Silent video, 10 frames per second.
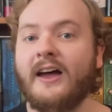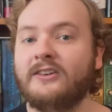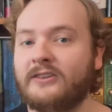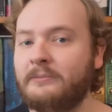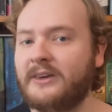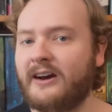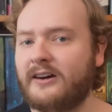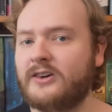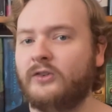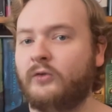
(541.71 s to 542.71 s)
Some
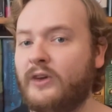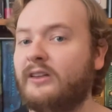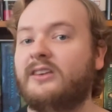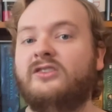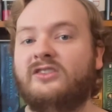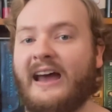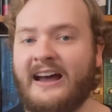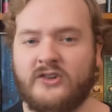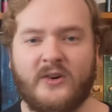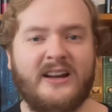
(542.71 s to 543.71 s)
characters feel
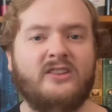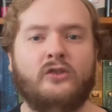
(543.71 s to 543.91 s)
exaggerated